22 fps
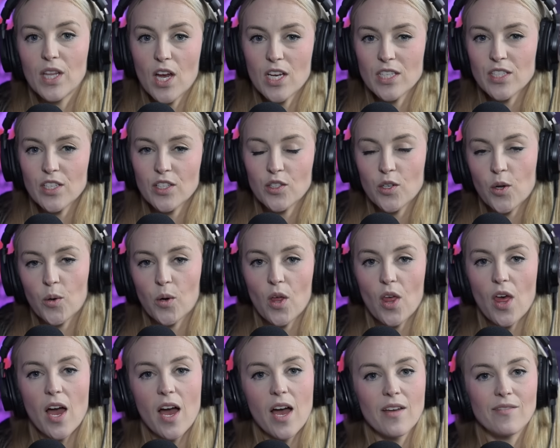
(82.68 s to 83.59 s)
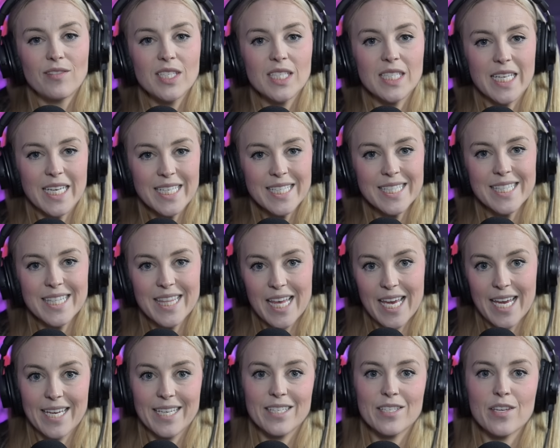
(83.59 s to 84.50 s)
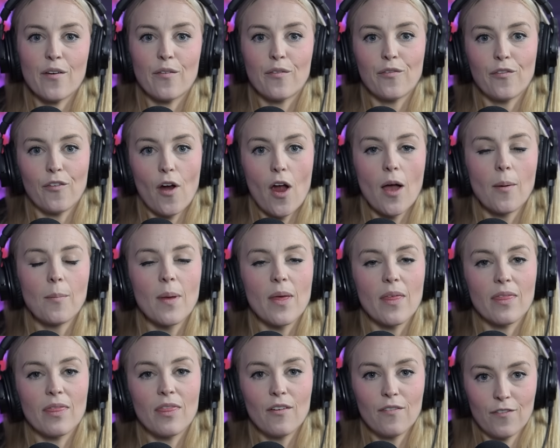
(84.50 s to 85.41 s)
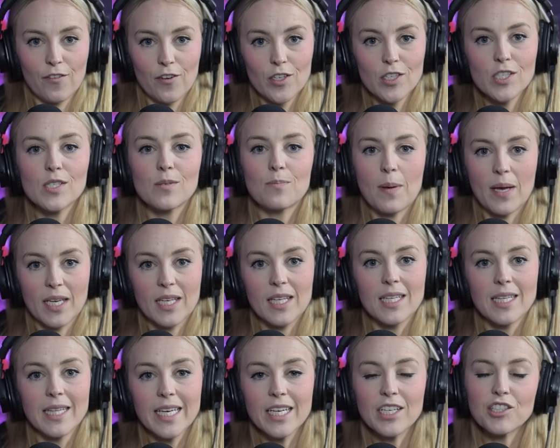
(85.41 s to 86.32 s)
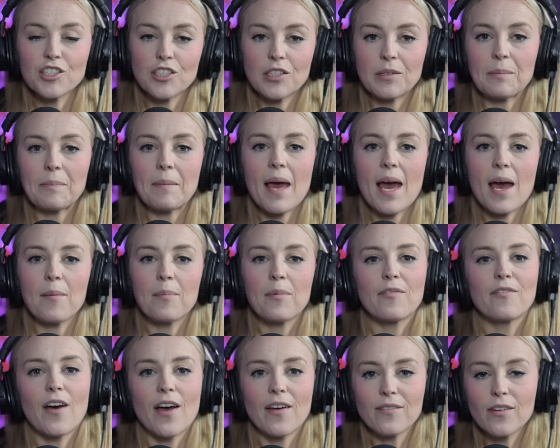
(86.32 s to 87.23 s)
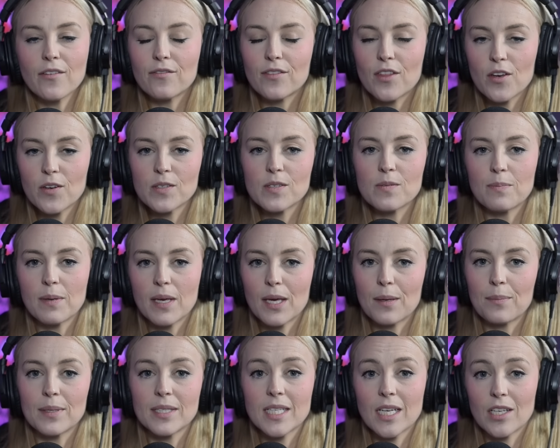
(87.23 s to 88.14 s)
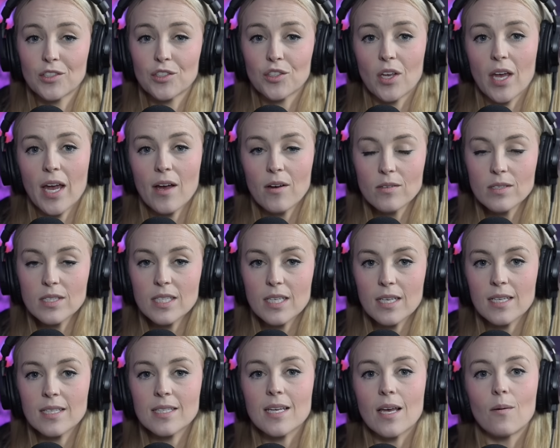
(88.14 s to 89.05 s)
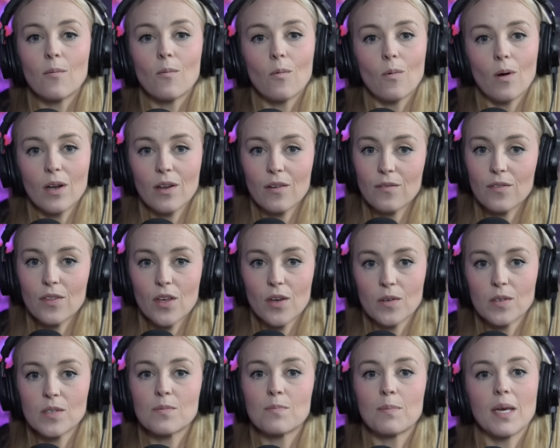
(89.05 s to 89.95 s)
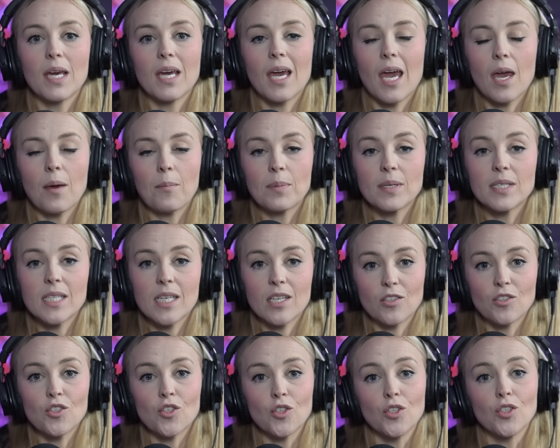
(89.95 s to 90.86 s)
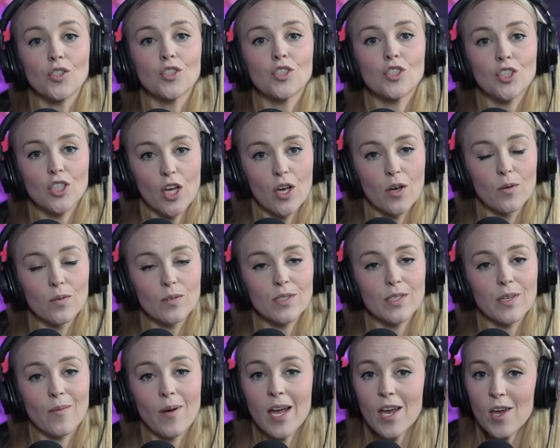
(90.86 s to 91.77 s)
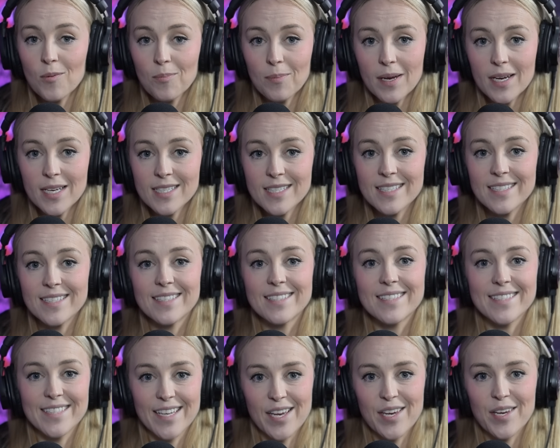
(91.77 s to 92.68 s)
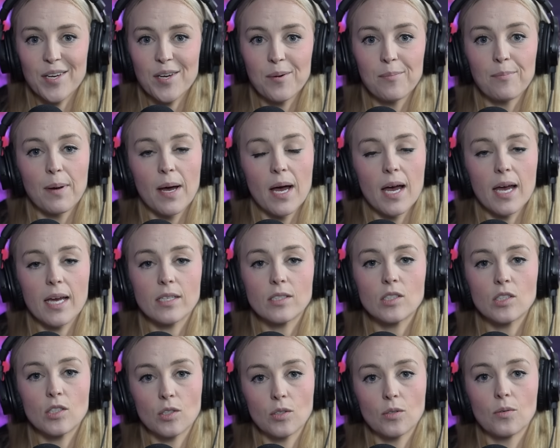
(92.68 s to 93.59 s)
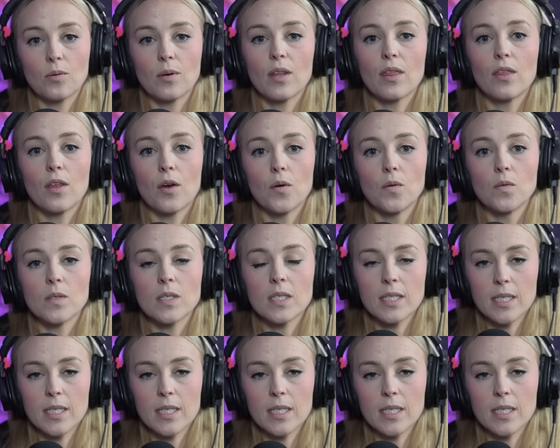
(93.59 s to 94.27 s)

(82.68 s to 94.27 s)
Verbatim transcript: lost a total of six things from the first speculation map, five of those being potential houses and one of those being a potential show. So help us in saying goodbye to those